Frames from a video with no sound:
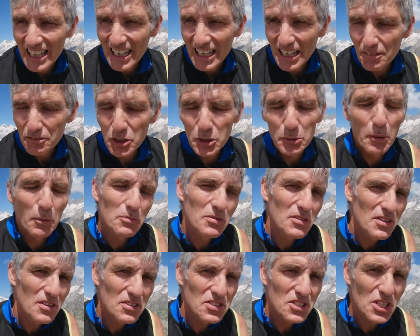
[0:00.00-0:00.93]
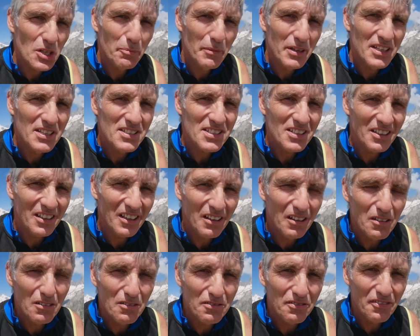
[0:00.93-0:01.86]
I've come up to the summit
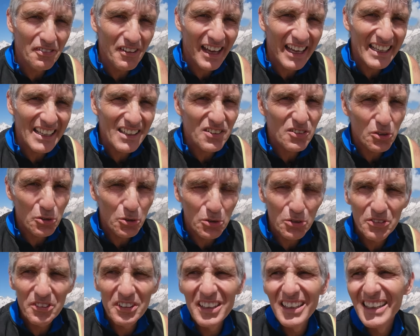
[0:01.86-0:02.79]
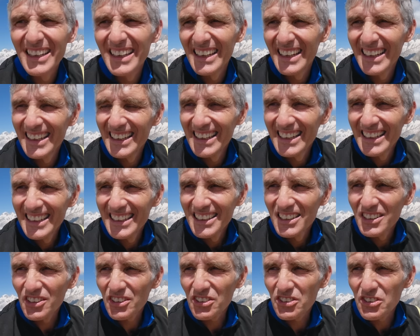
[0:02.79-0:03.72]
of Eggishorn
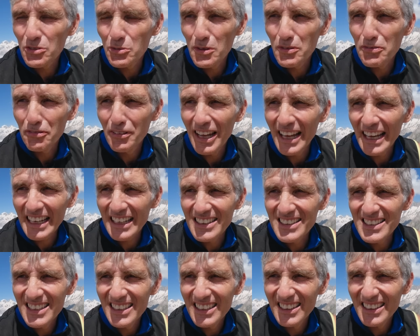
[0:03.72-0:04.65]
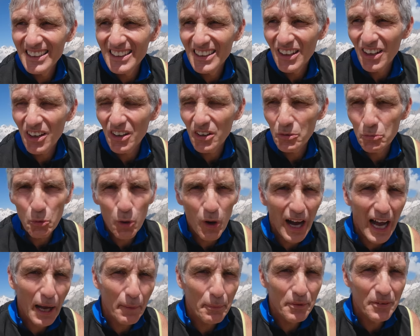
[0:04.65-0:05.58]
just to reflect on what
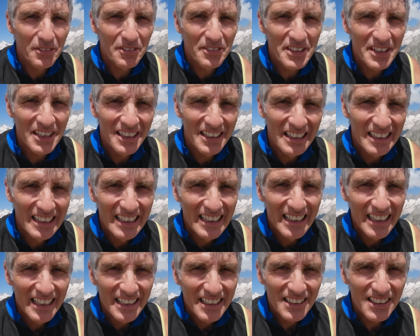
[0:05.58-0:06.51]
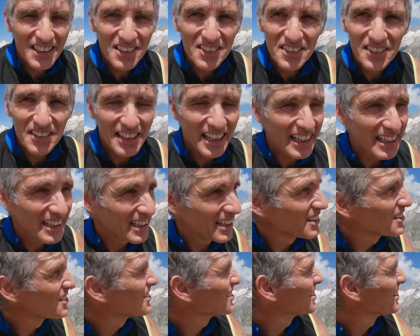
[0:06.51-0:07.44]
happened yesterday.
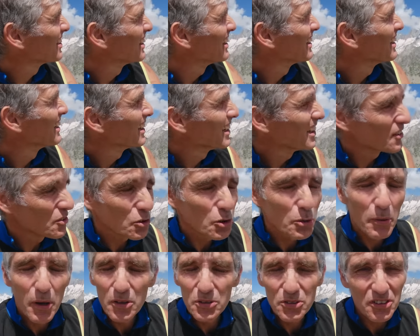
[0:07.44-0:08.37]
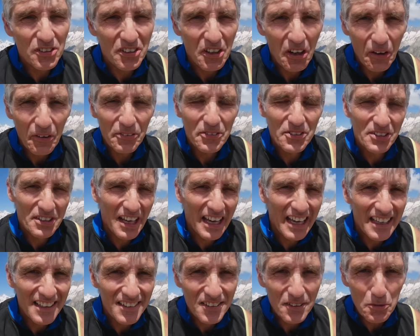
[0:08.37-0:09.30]
It's almost as hot
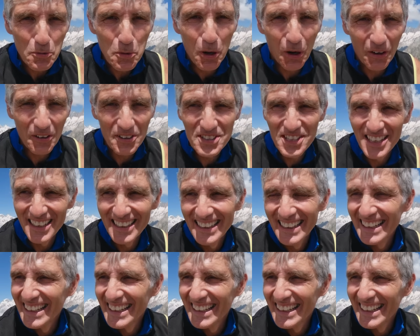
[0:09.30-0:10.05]
today as it was